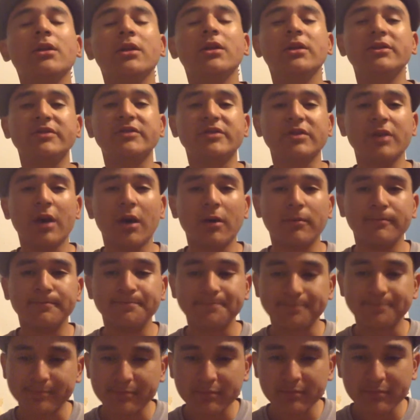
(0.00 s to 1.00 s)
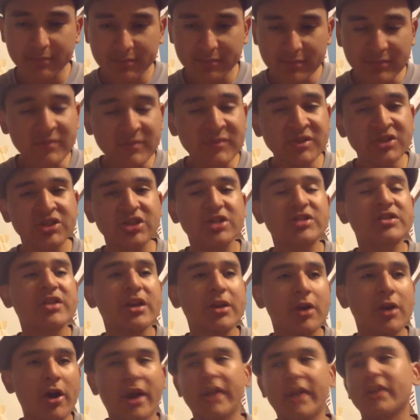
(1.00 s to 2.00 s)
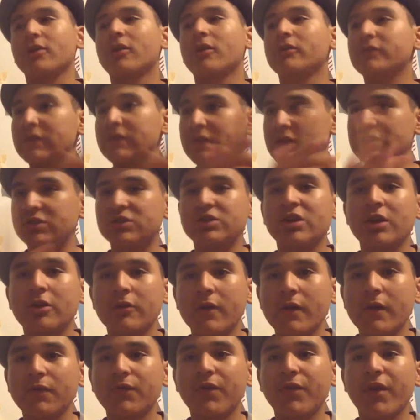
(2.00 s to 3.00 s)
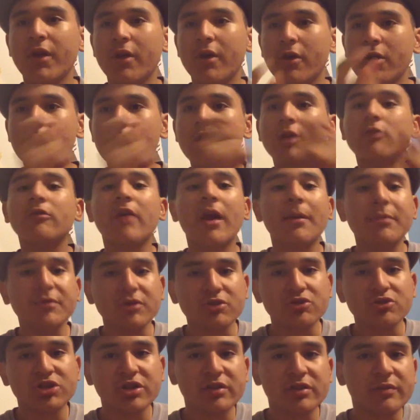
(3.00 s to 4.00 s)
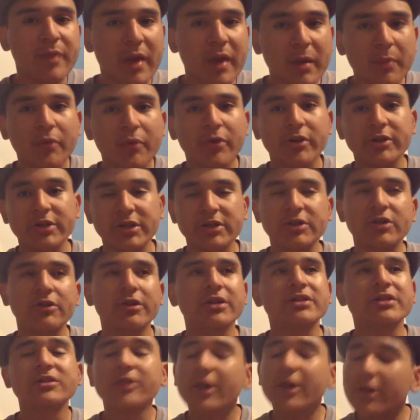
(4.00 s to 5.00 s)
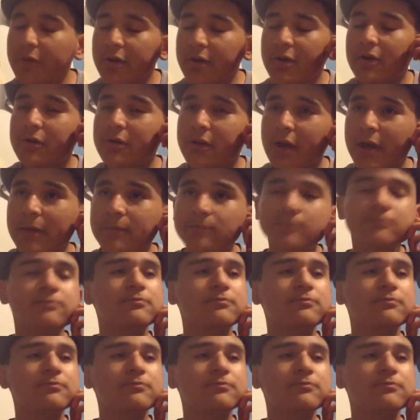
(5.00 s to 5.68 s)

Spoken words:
And so she said, alright, go to this chair right there, grab a new sheet of paper, and then do it. So I went, okay.